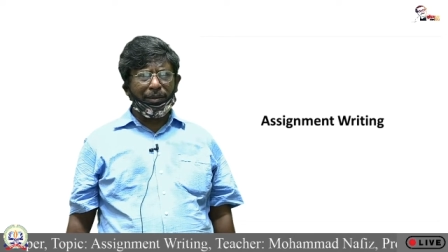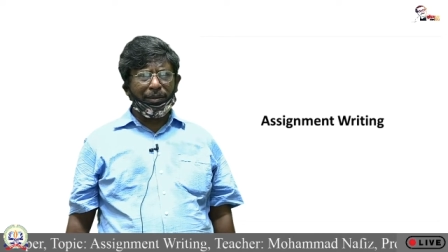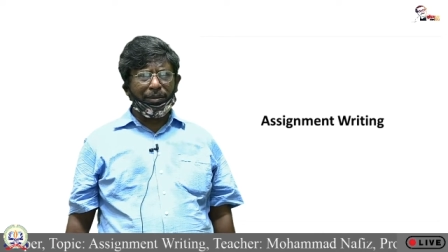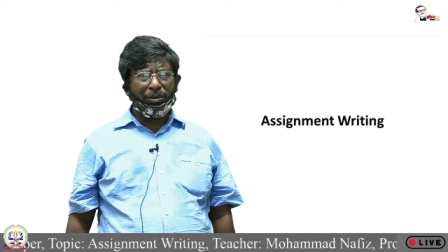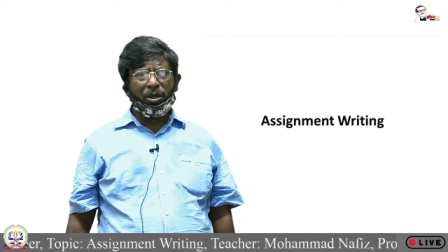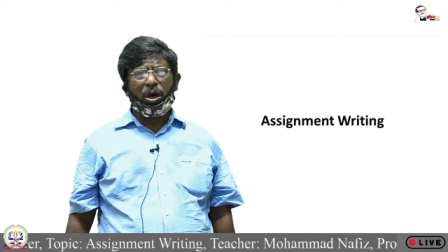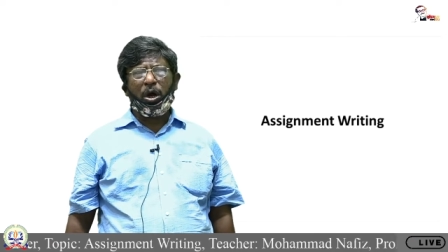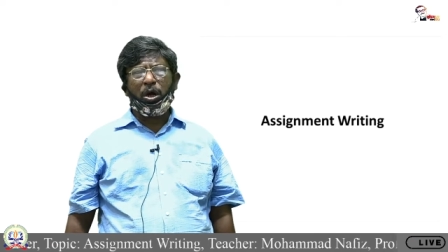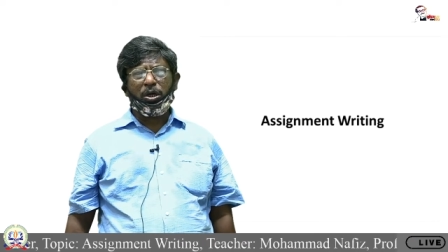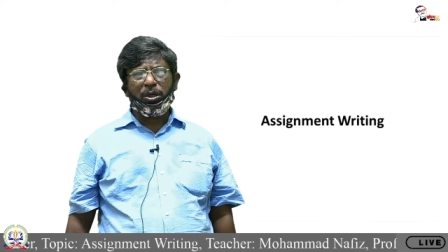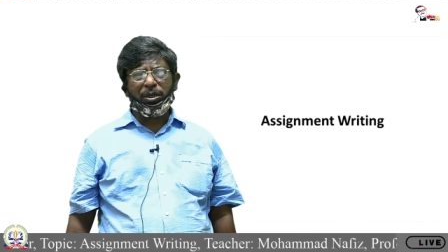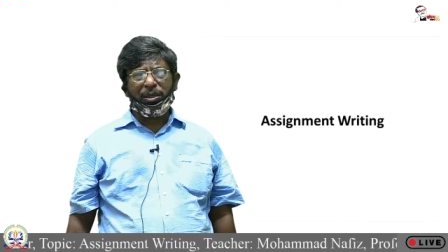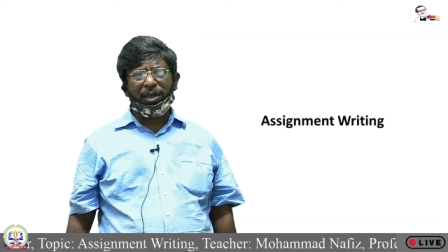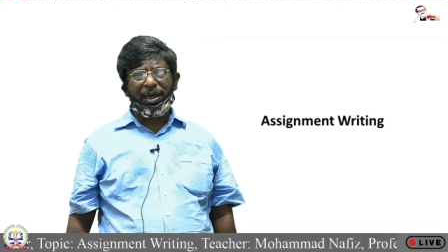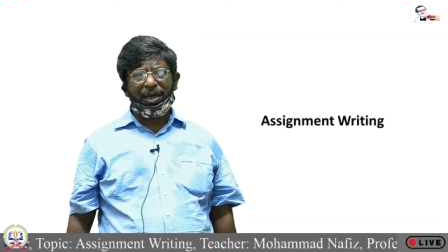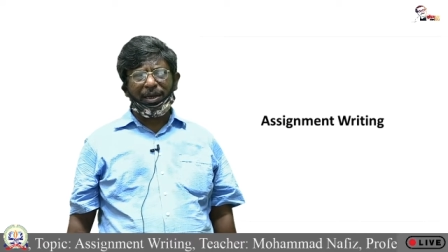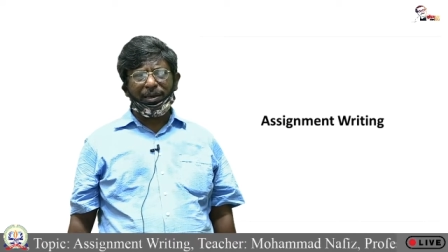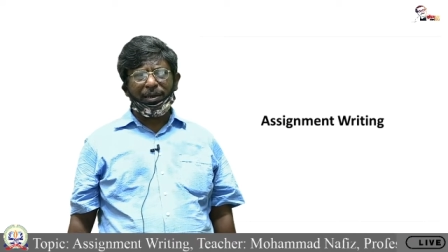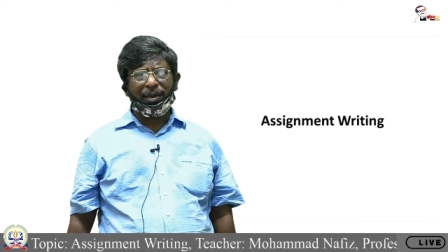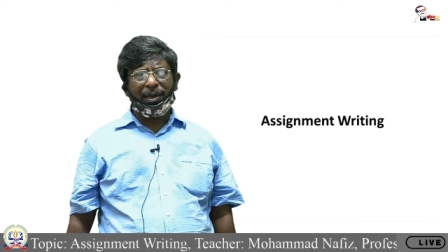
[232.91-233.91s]
thought
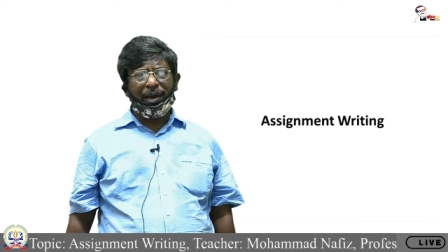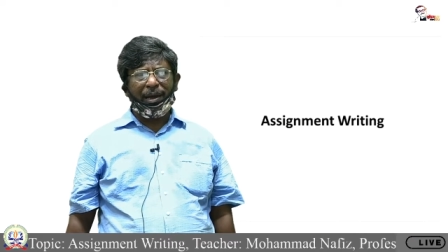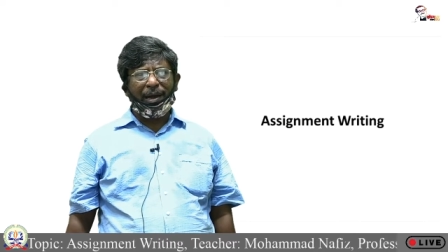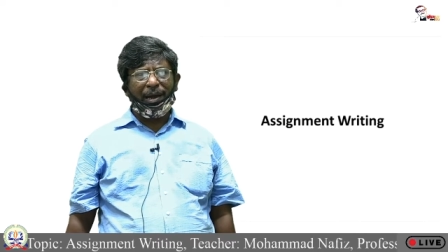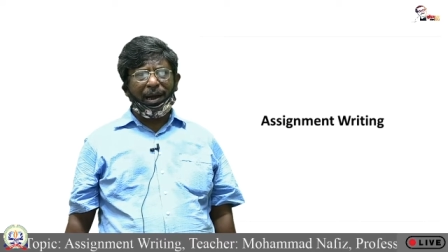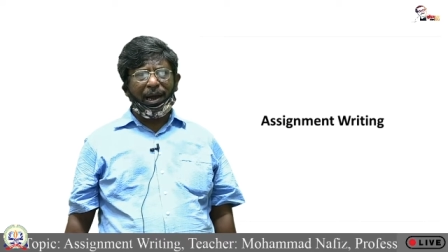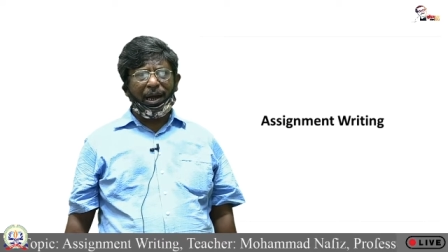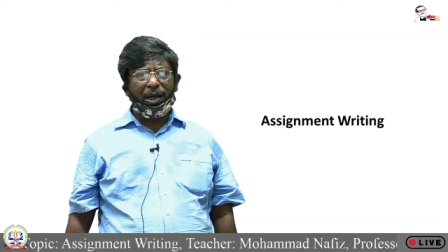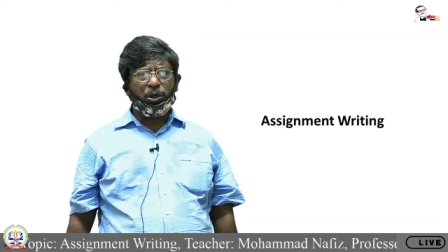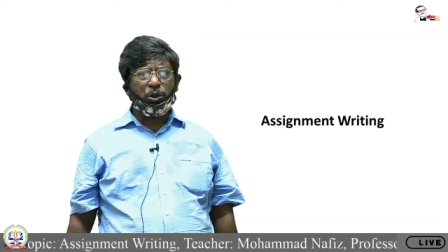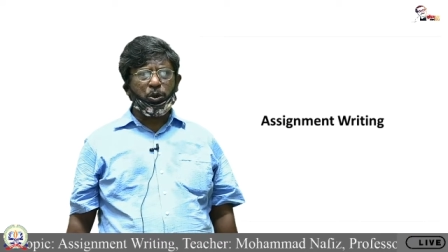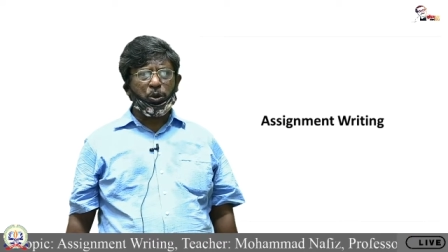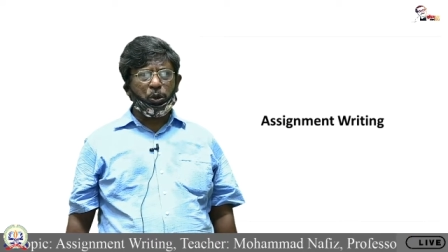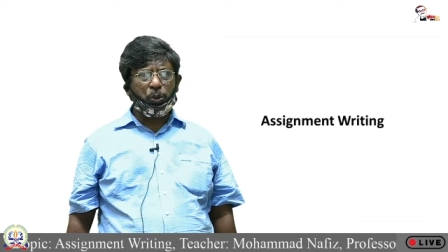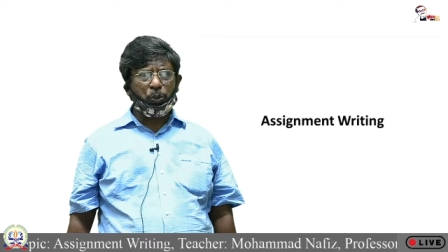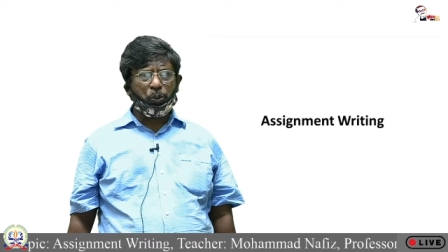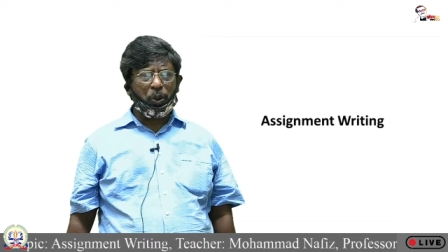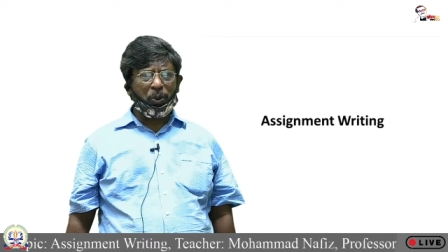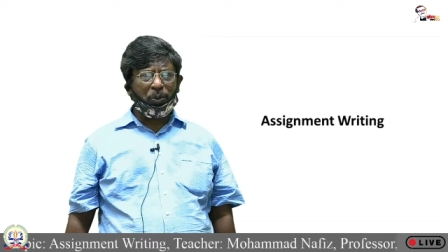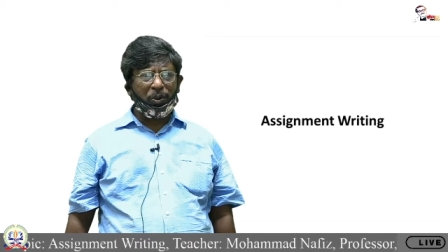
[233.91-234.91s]
that I should
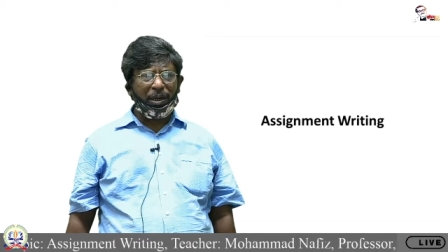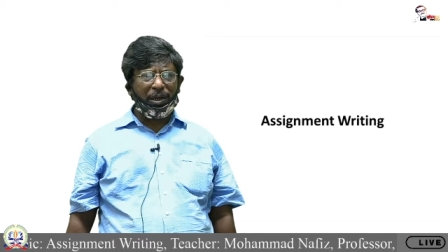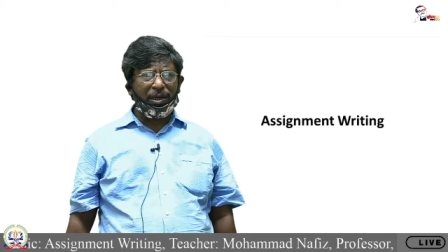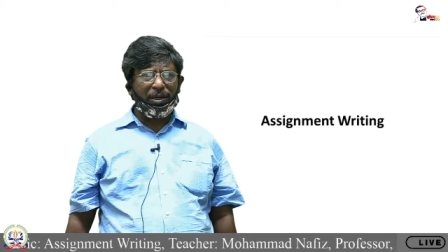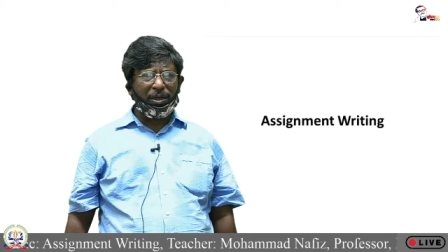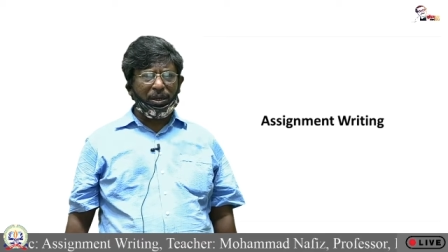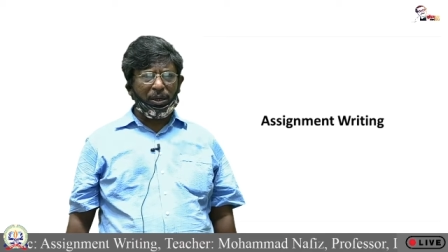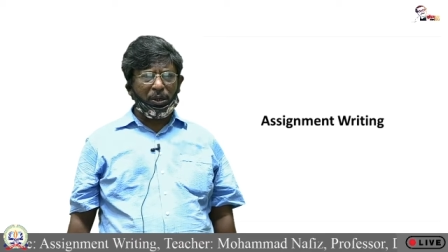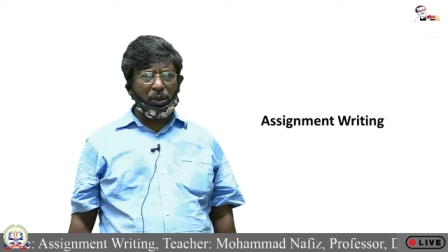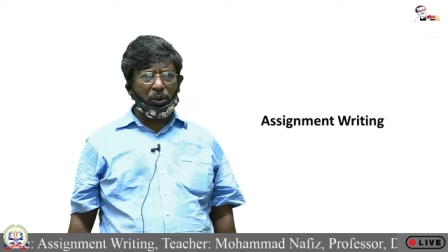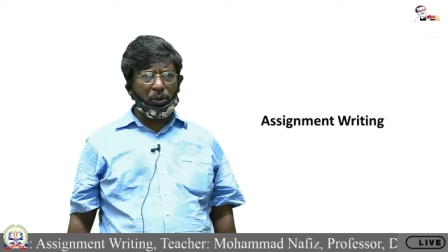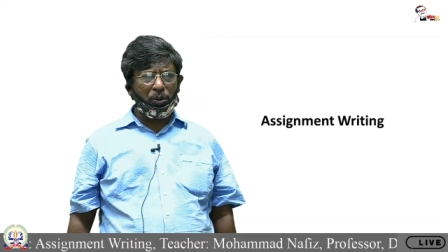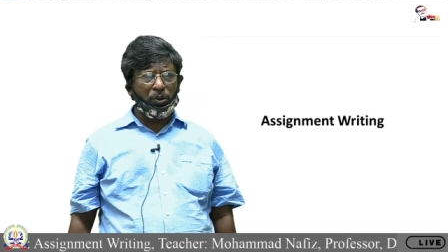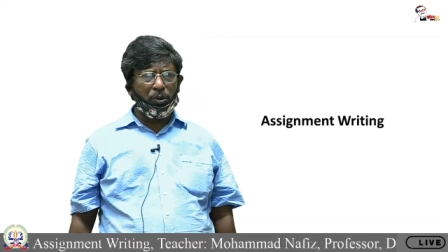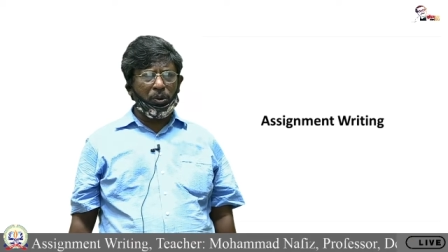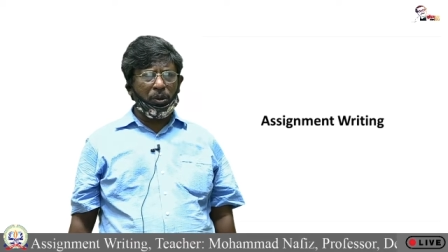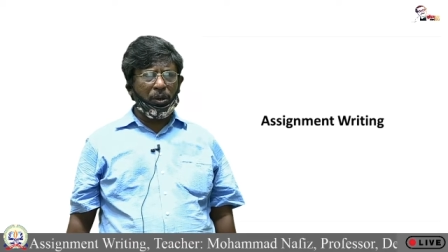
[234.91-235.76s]
provide you